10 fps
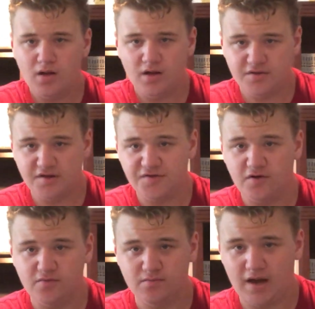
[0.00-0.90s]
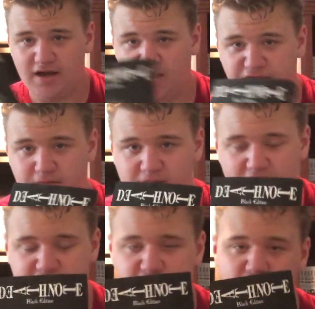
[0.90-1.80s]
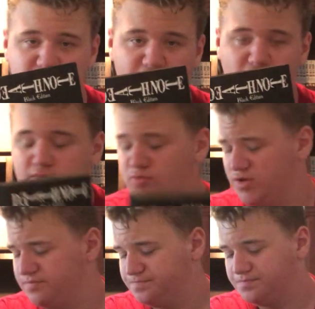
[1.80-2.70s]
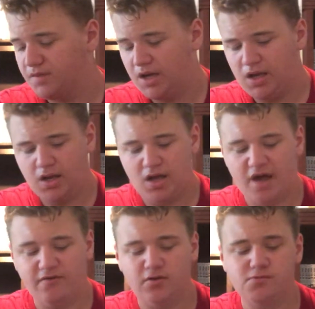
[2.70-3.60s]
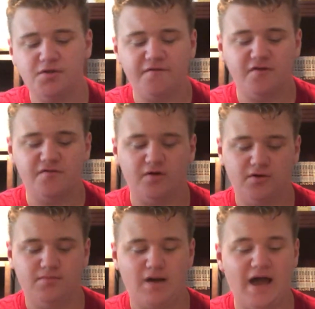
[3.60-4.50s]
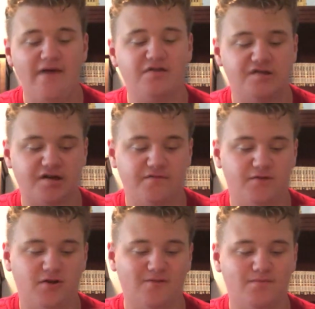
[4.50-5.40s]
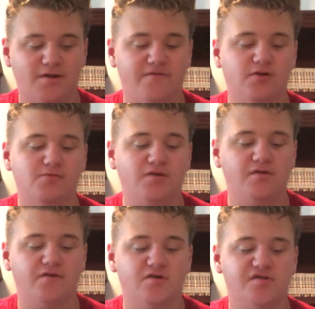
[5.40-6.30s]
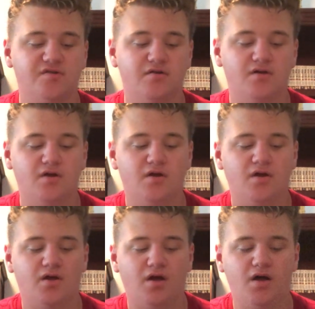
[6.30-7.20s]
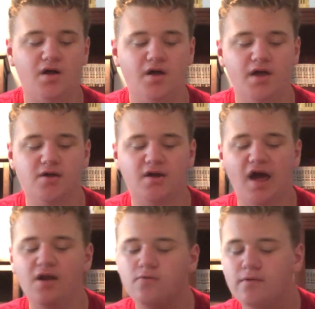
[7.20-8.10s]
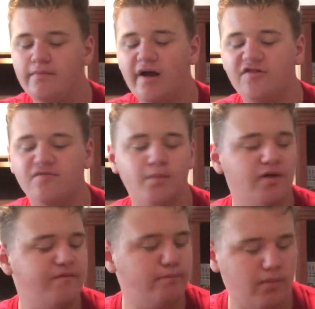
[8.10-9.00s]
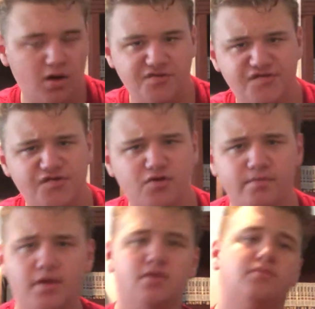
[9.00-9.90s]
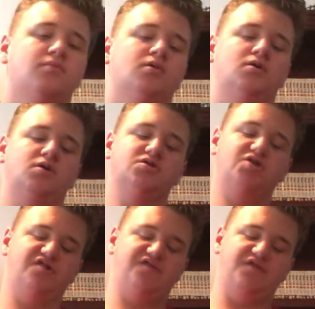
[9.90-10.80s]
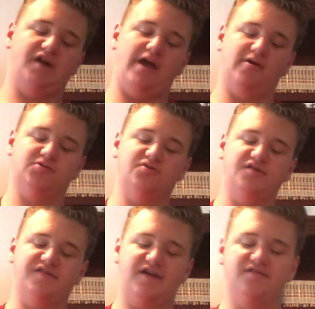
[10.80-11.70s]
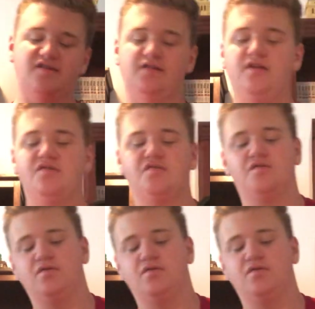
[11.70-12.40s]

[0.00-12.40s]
Death Note, I got the Black Edition Volume 1. I've only read the first volume. I have the second volume, but I've only read the first. It kind of reminds me of Monster a bit. Just the character designs, at least.